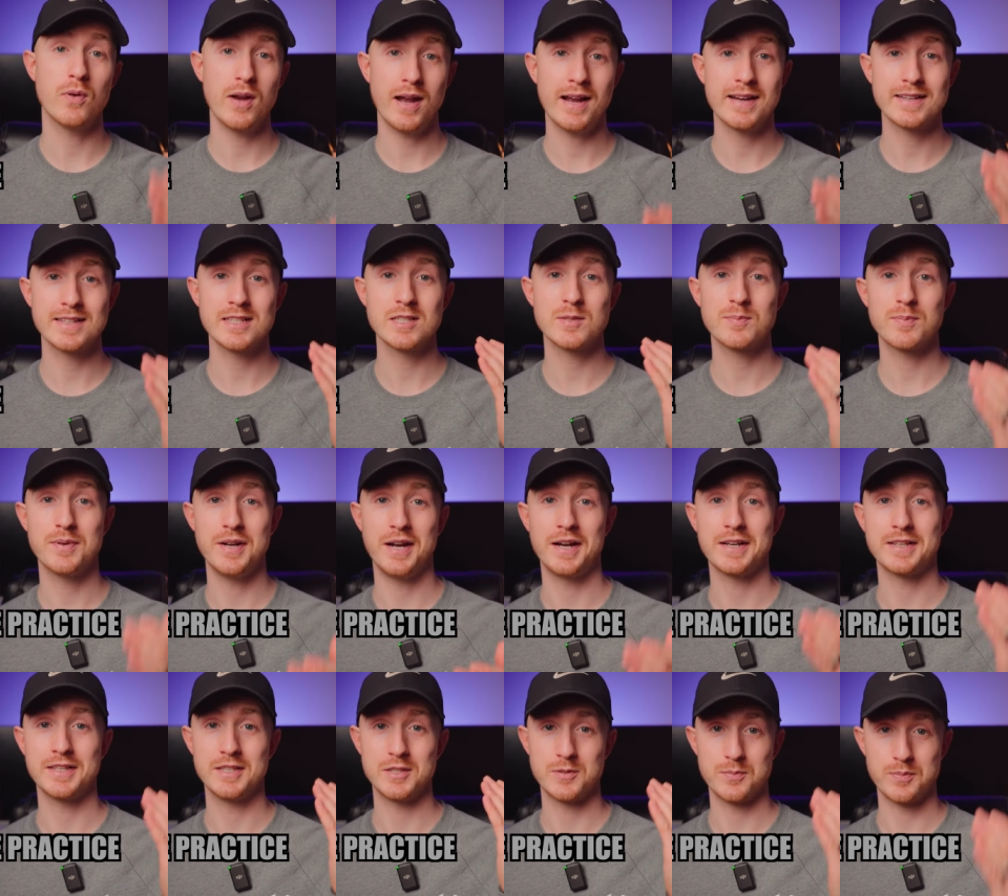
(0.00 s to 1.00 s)
practice,
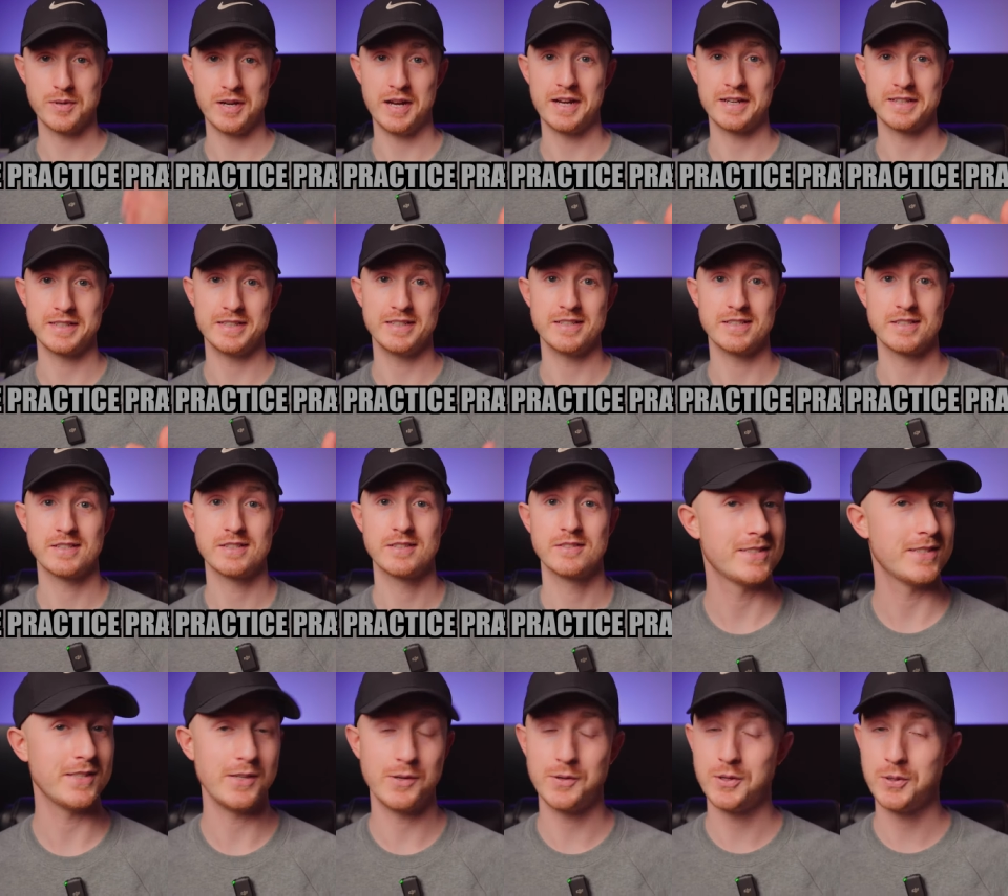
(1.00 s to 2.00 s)
practice, practice.
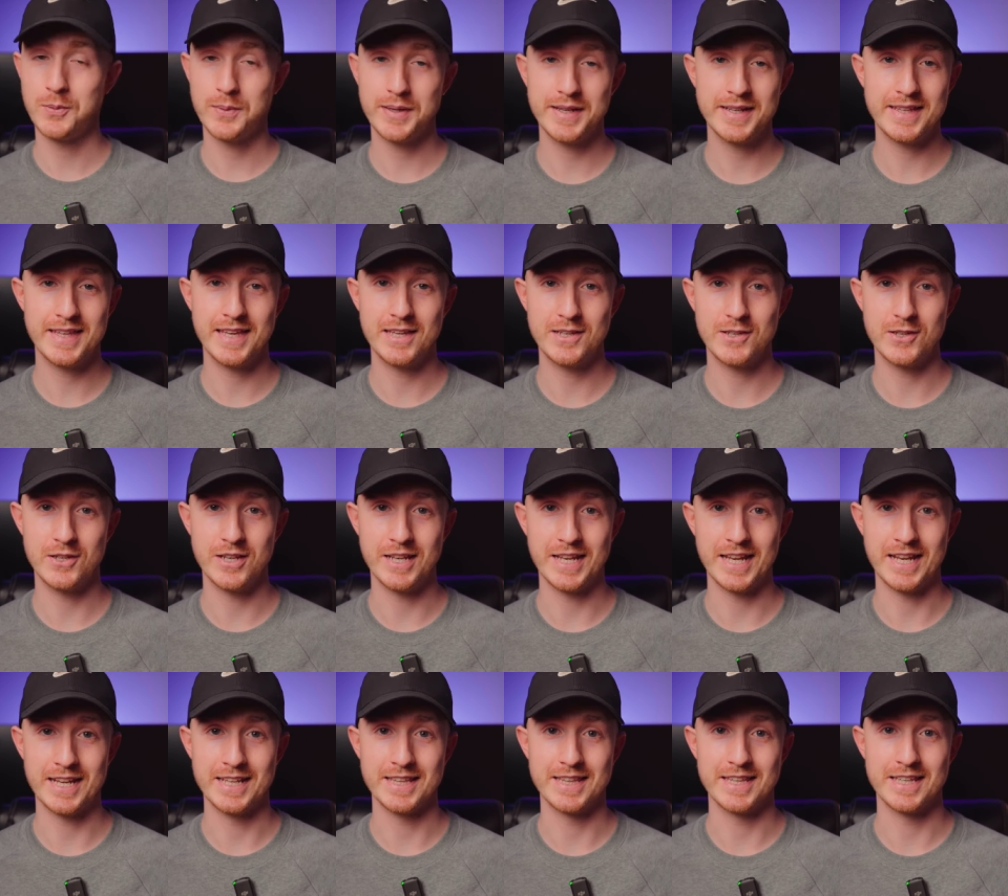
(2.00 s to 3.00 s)
It's the only way to get good at
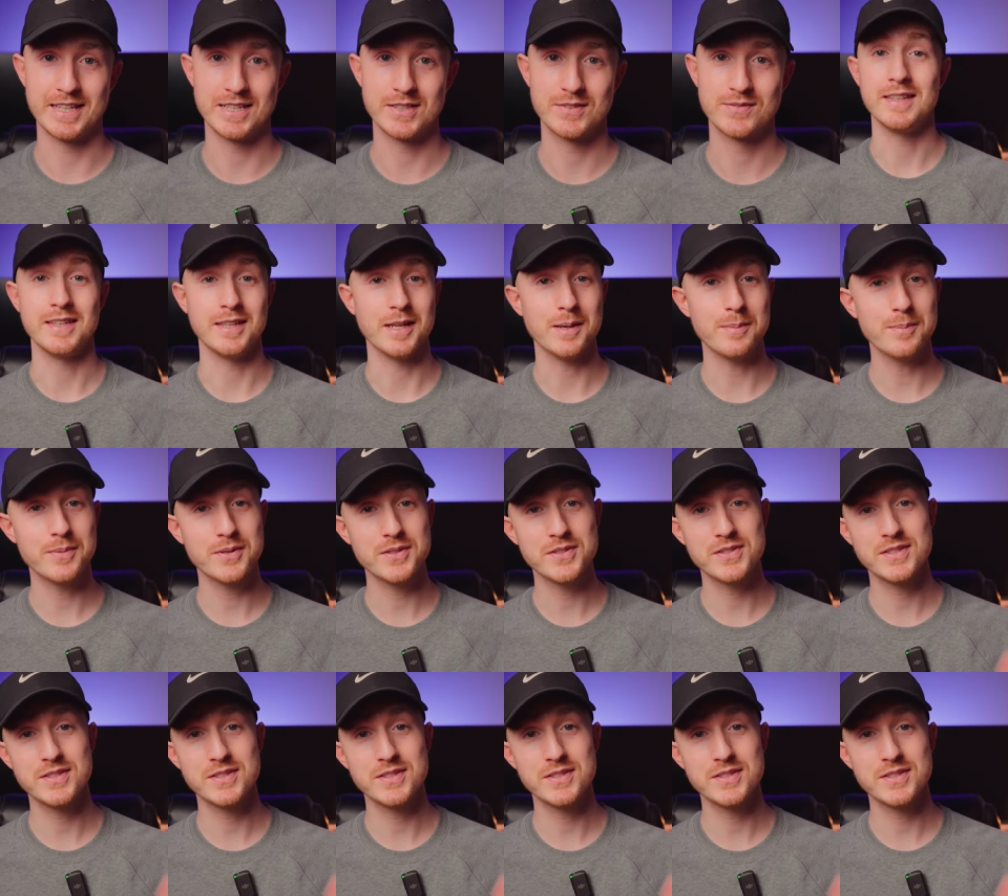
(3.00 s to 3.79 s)
anything. Number